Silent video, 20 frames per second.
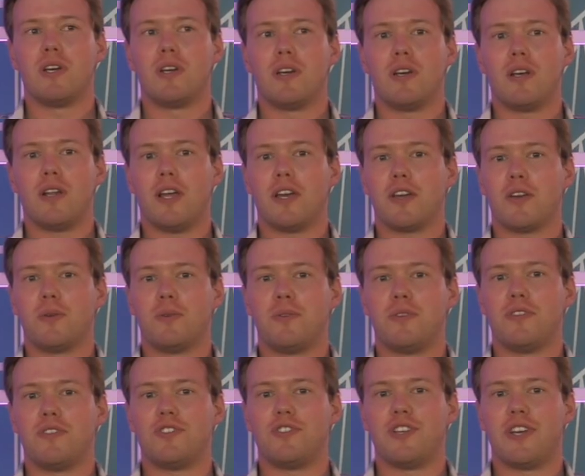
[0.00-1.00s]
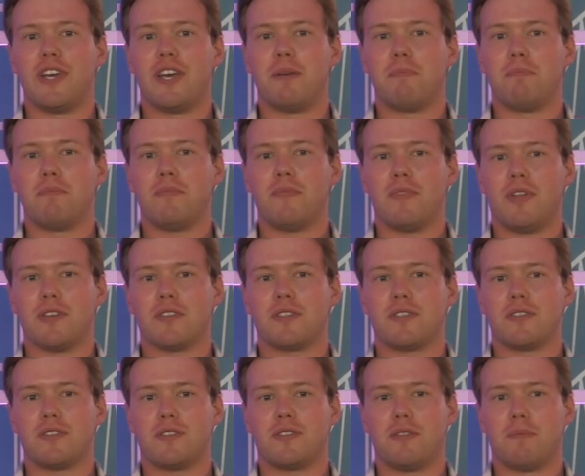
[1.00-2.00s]
like going to the gym.
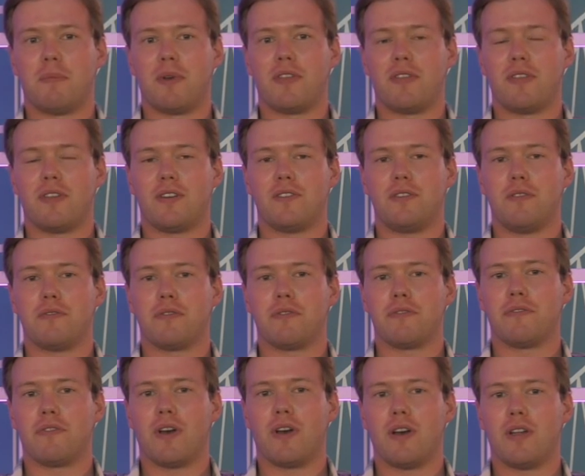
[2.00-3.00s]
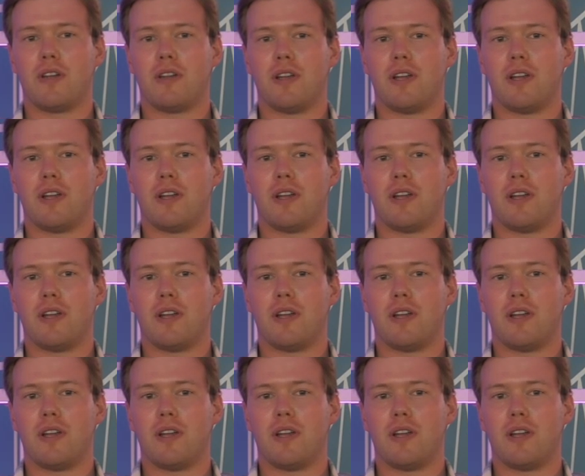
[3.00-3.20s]
That's the main thing I do for fun.